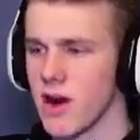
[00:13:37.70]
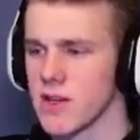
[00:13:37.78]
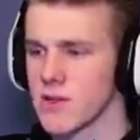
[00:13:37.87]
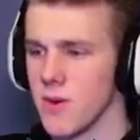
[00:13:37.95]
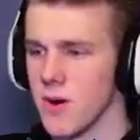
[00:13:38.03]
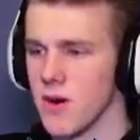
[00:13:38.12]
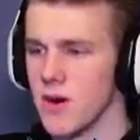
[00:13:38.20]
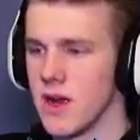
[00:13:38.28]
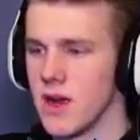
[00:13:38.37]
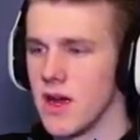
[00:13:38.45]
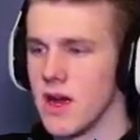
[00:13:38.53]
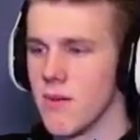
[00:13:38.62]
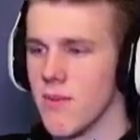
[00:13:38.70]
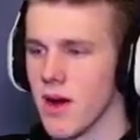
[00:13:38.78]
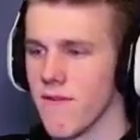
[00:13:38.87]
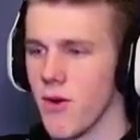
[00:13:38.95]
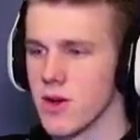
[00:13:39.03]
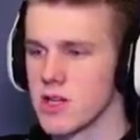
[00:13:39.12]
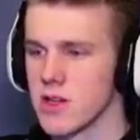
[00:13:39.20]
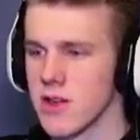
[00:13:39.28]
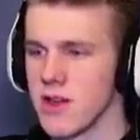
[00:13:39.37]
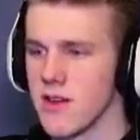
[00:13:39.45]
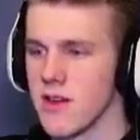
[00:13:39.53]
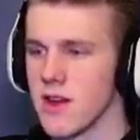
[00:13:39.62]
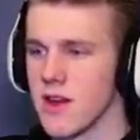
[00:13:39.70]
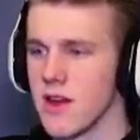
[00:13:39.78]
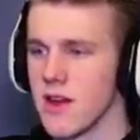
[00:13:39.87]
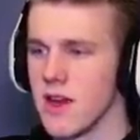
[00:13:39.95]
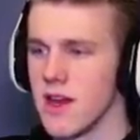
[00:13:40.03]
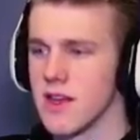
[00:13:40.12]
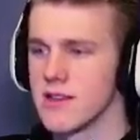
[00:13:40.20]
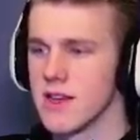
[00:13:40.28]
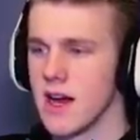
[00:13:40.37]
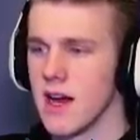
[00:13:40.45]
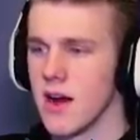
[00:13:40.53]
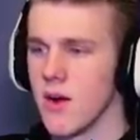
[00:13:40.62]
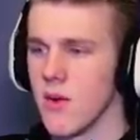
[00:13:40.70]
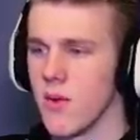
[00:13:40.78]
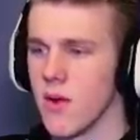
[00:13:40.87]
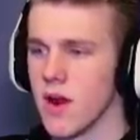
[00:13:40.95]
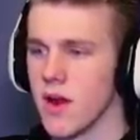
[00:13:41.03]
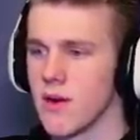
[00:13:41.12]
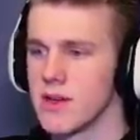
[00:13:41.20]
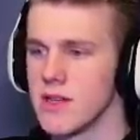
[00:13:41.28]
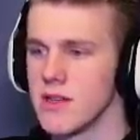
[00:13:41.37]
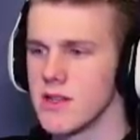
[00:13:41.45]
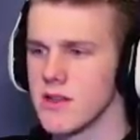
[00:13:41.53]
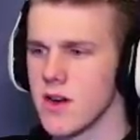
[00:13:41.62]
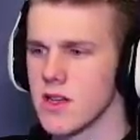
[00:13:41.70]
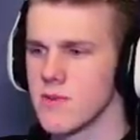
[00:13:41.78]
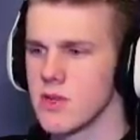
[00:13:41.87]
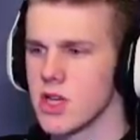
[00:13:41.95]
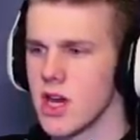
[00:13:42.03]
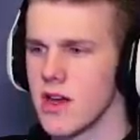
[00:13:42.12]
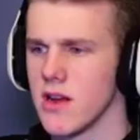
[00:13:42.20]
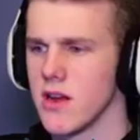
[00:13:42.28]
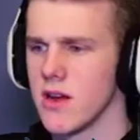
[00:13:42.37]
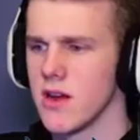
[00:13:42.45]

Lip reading: rare spawn. But unfortunately, he is one. Oh, did you still have his machete?